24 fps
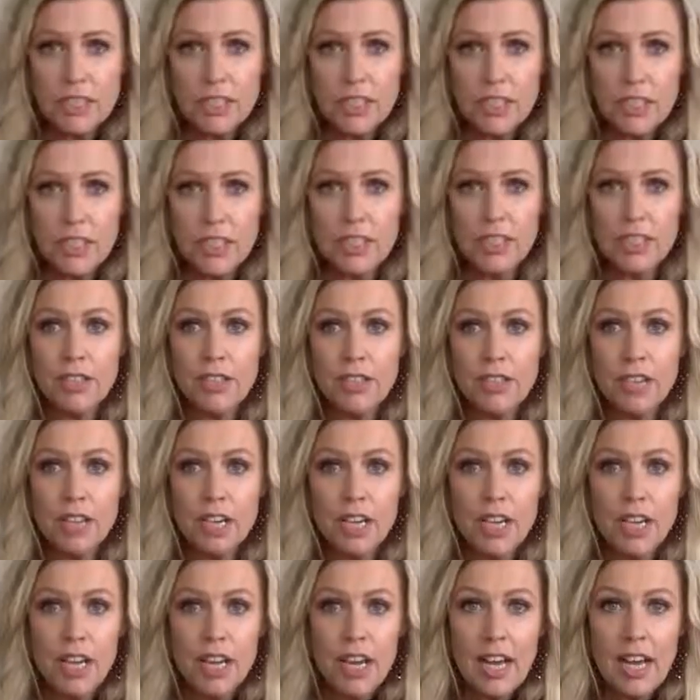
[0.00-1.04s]

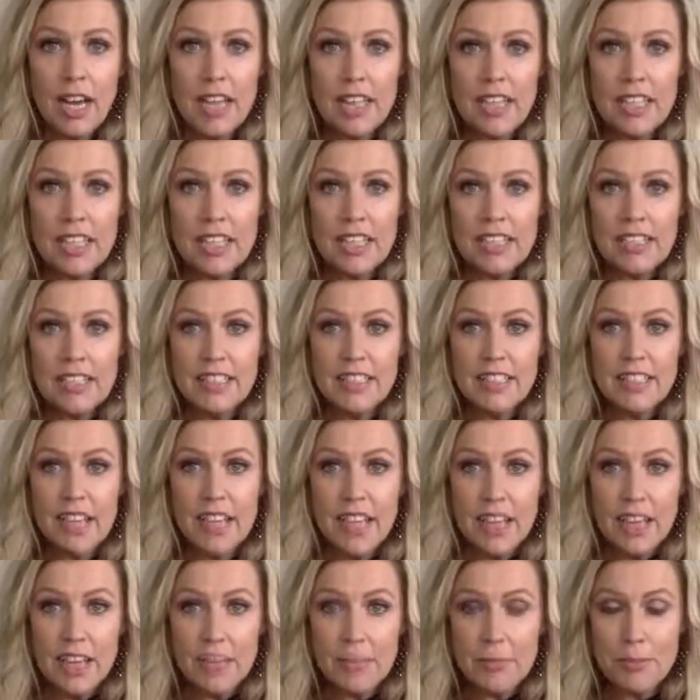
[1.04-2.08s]
I ended
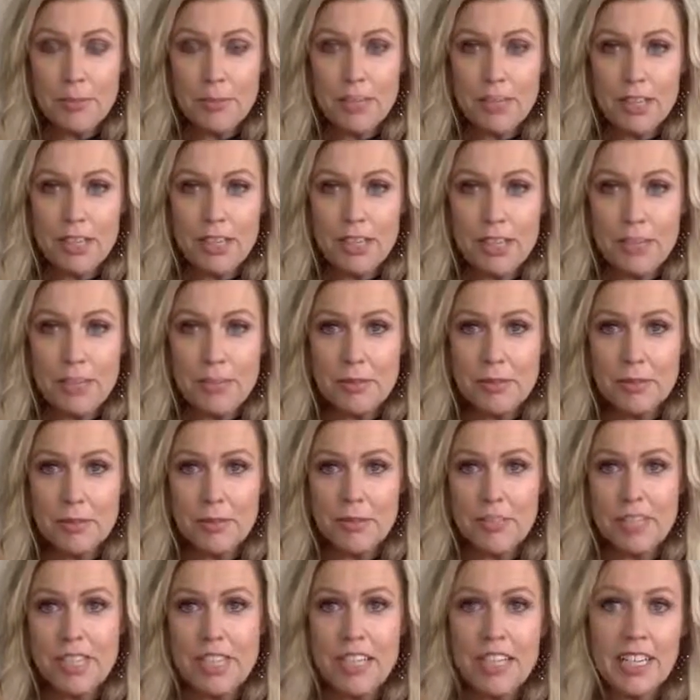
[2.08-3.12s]
up
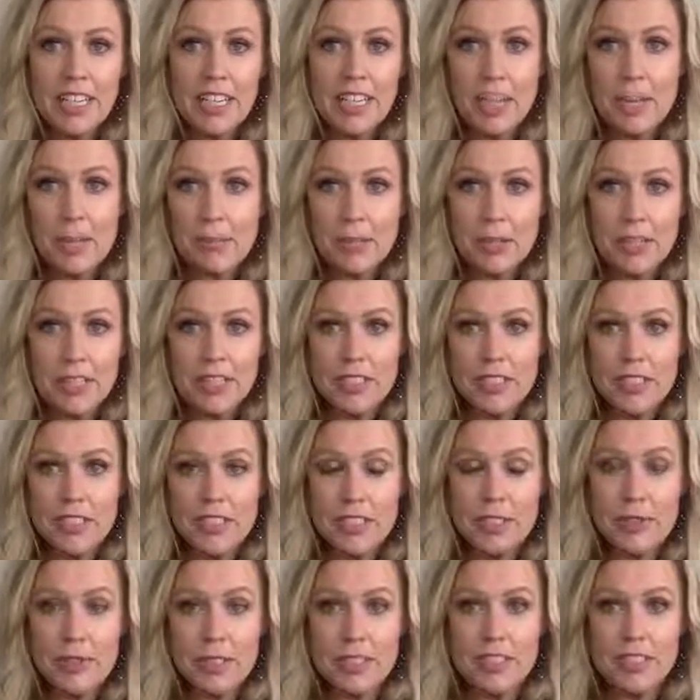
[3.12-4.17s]
getting up and
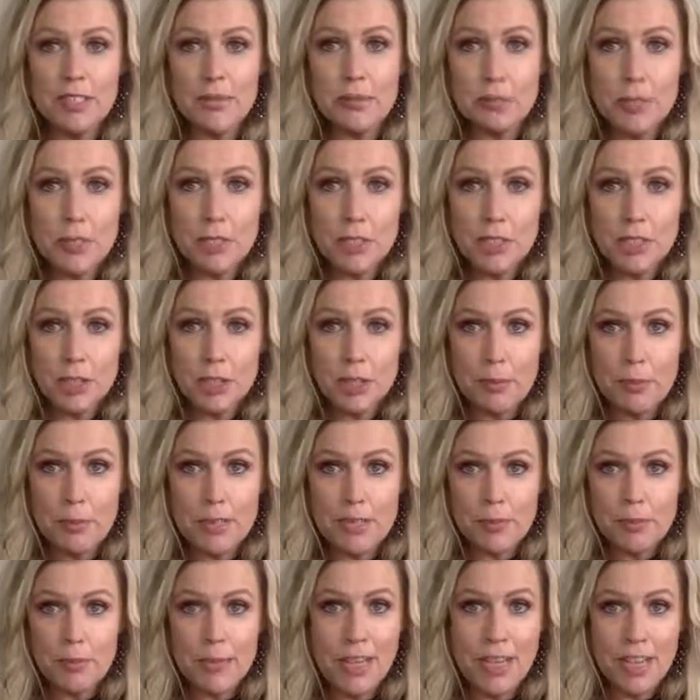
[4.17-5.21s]
doing some
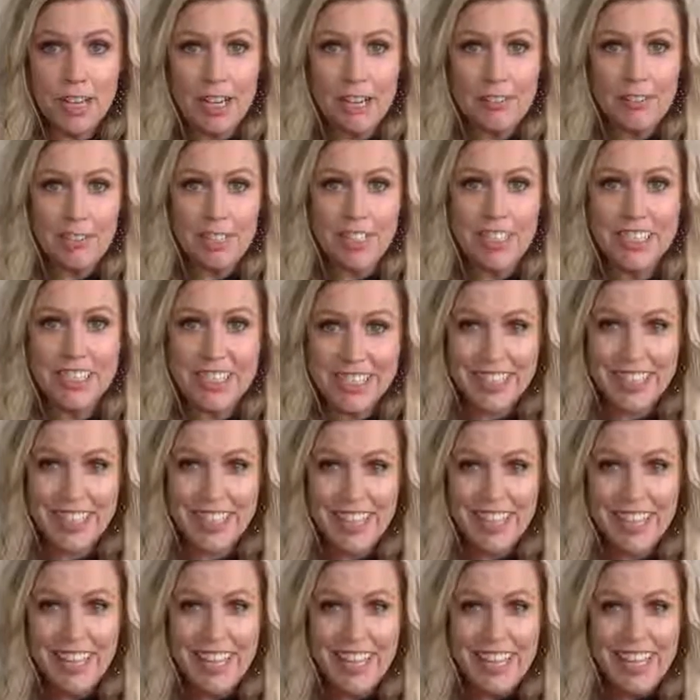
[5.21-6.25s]
push-ups in my office,
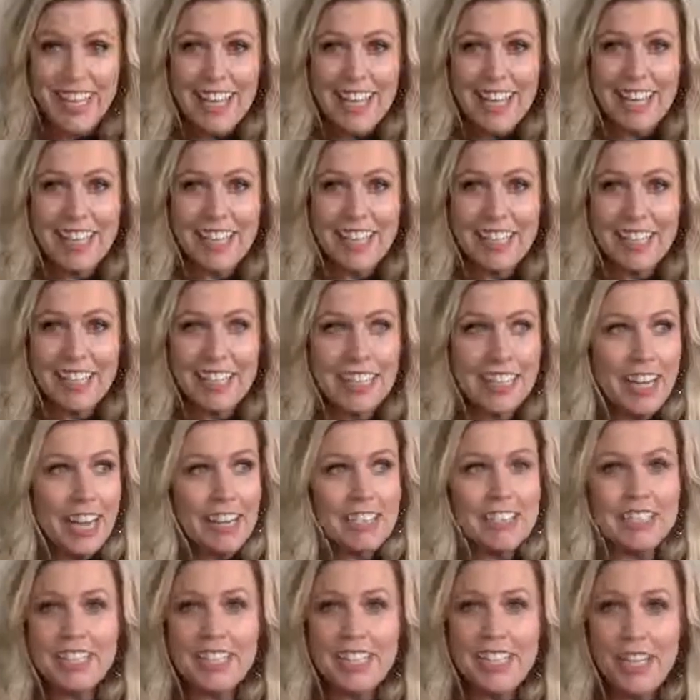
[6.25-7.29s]
and it
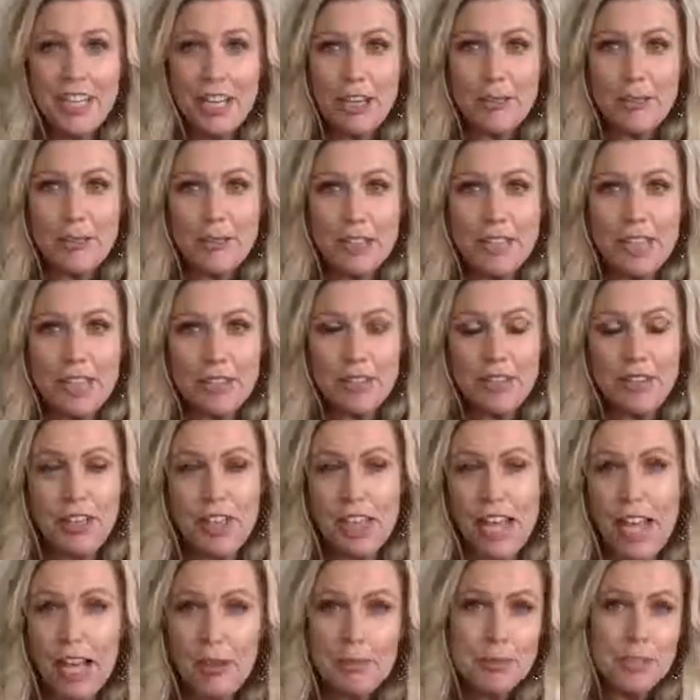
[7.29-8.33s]
actually helped, and I felt
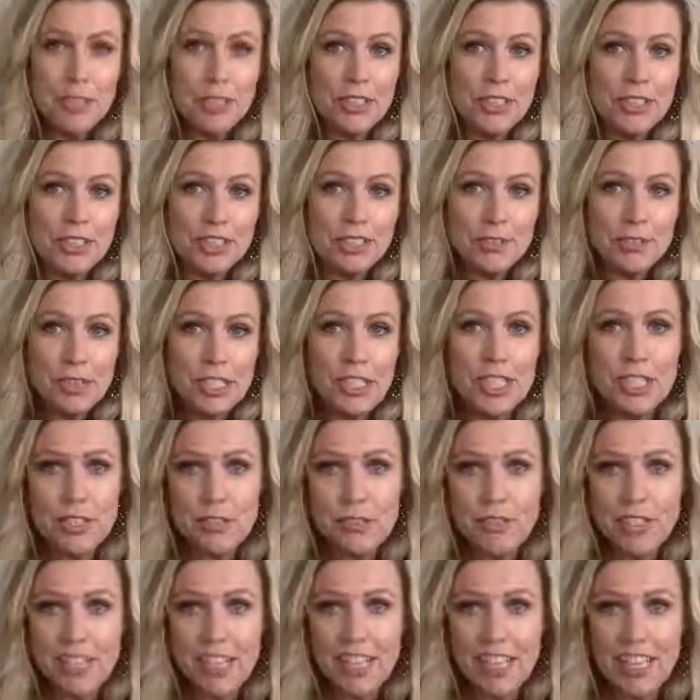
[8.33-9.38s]
happier and
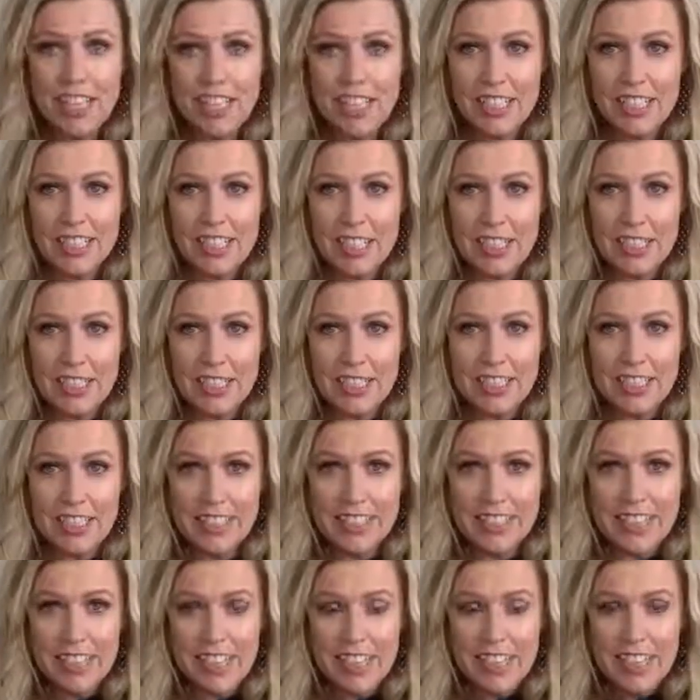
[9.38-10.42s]

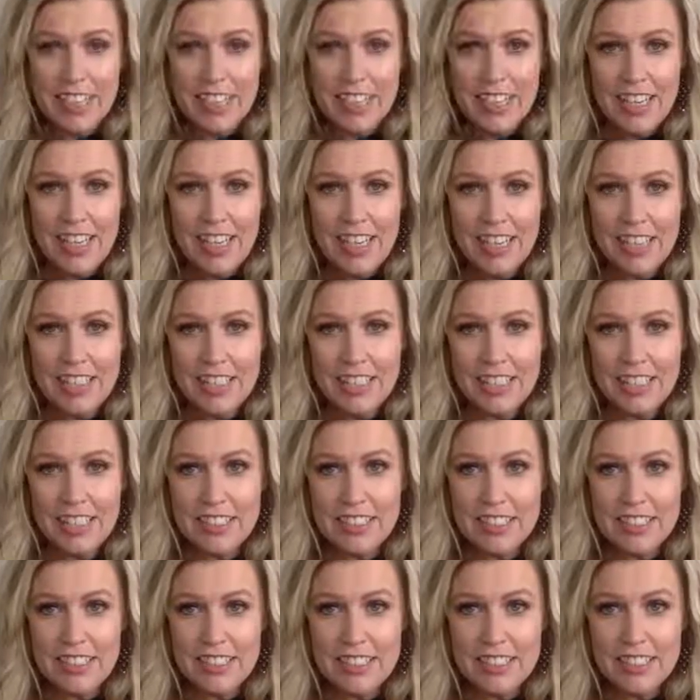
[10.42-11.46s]
rejuvenated. And
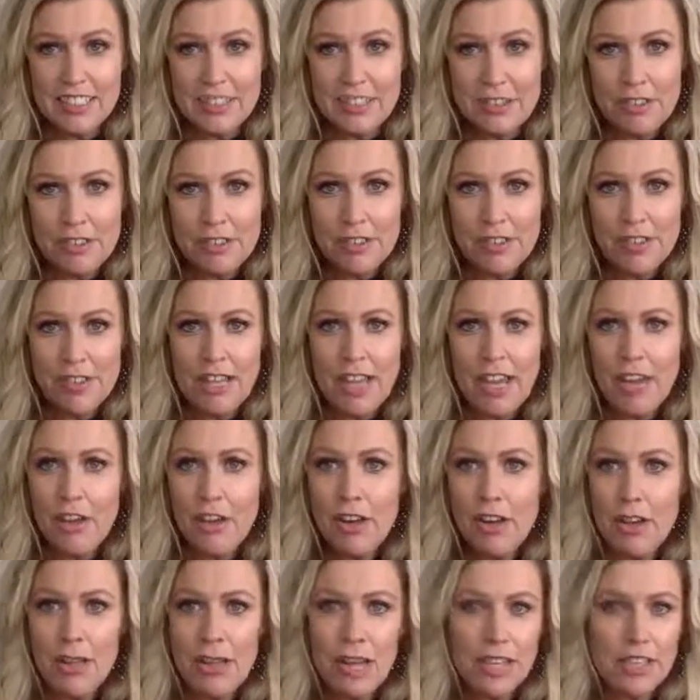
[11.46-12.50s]
now
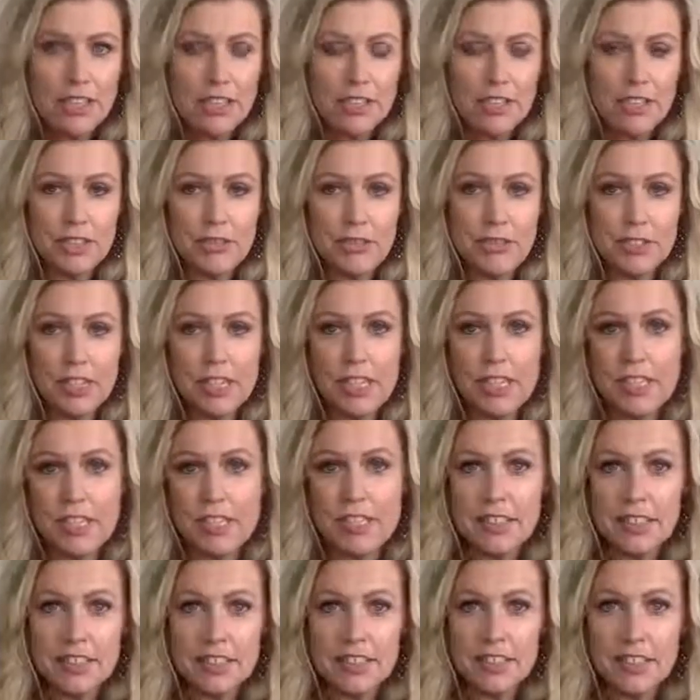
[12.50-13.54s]
I actually feel like I
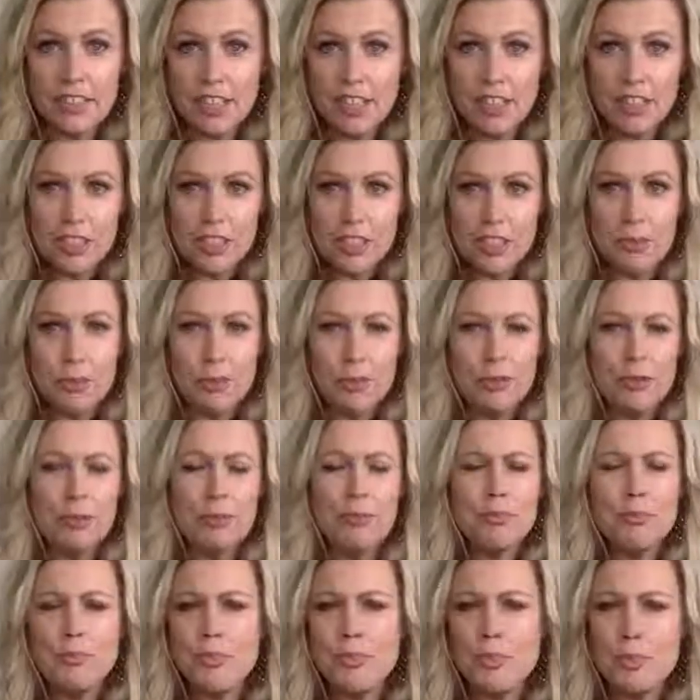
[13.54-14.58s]
can still conquer the
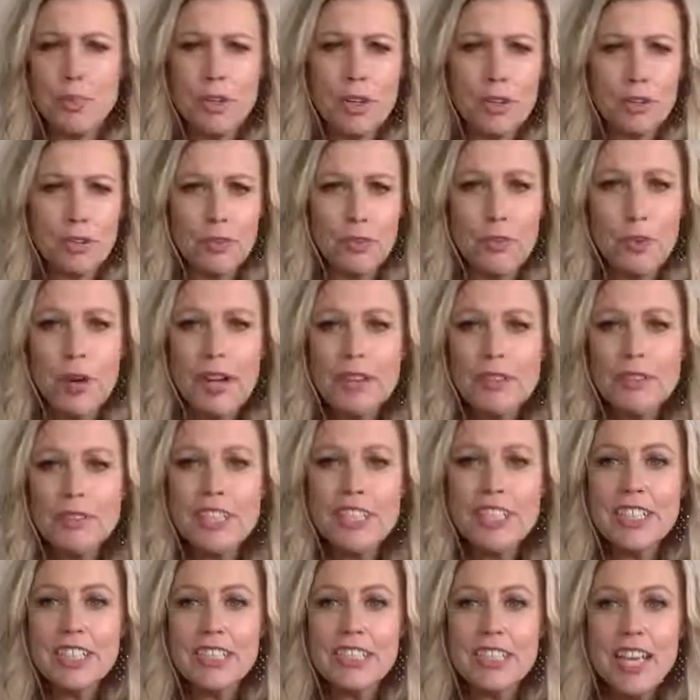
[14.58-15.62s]
world, whatever
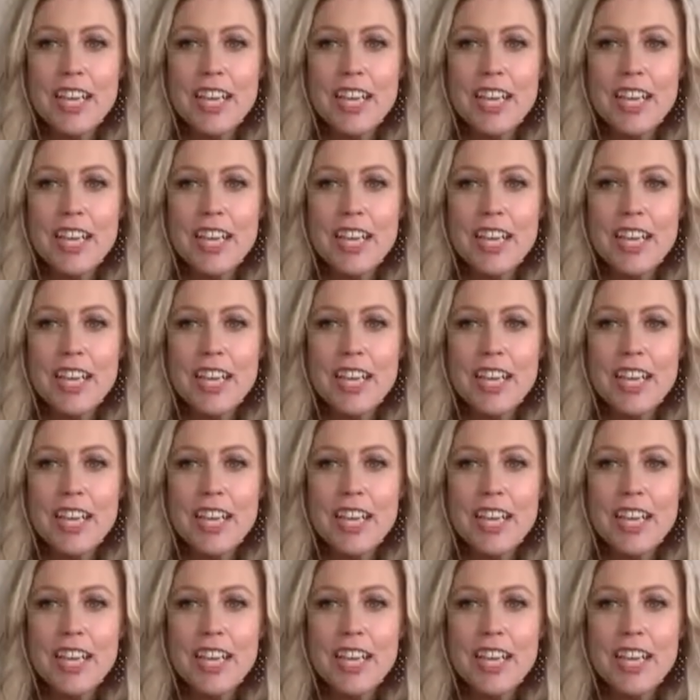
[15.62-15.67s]
it is,